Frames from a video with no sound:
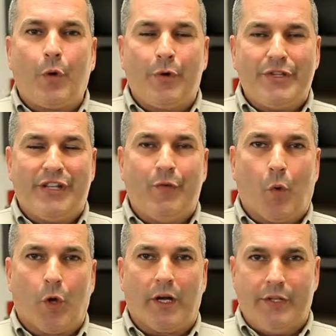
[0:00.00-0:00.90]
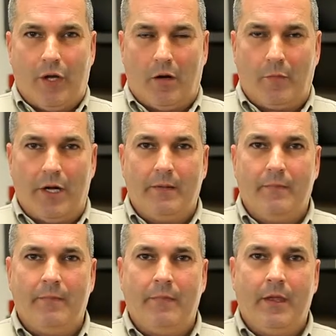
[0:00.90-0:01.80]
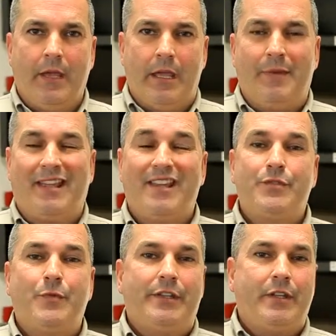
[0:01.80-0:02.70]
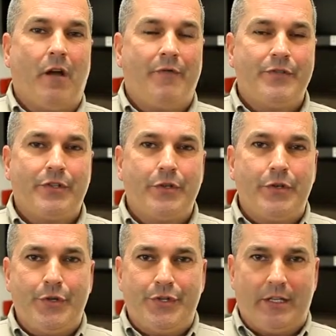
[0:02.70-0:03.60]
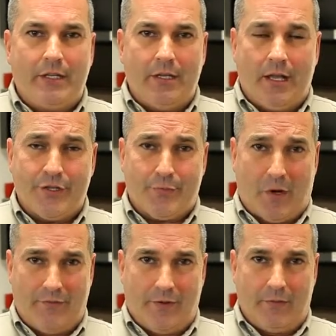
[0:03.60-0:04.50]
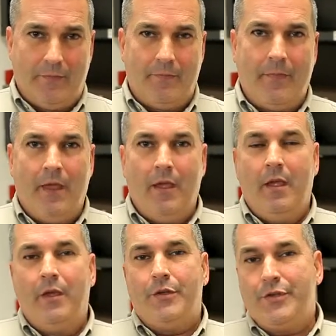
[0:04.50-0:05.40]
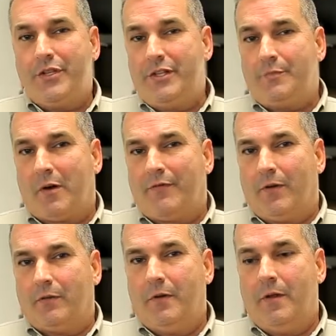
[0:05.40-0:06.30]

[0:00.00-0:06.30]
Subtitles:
receive work in the Armory. It begins with the officer using a smartphone. Using the smartphone,